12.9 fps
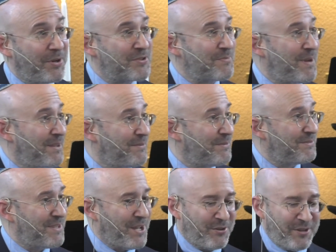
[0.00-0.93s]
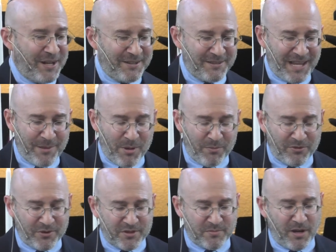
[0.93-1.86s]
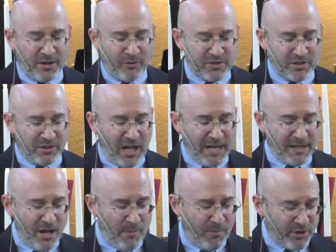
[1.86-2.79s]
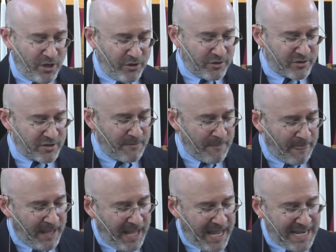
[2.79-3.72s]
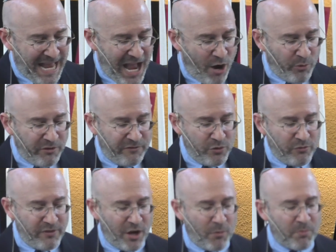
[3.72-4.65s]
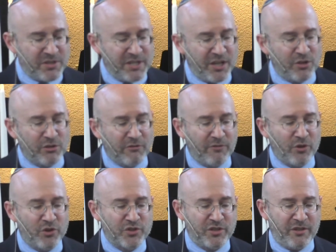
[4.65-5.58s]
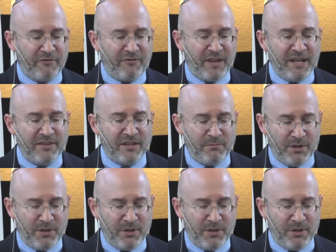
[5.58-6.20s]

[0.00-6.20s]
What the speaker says: Here's my title that I came up with on the spot here. We should lighten up on others and how we view their particular version of faith and